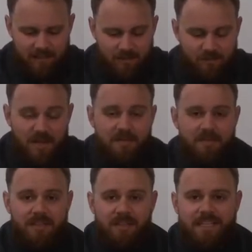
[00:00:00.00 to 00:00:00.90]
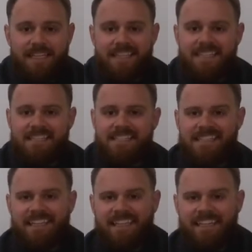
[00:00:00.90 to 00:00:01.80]
You're probably looking at this and
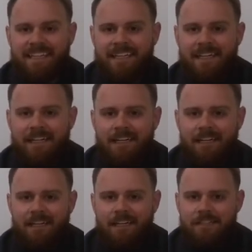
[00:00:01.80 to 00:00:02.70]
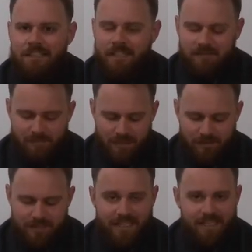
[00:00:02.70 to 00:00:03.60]
thinking, Jacob, that
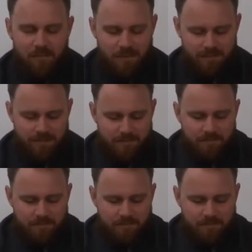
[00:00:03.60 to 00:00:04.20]
looks like a pizza.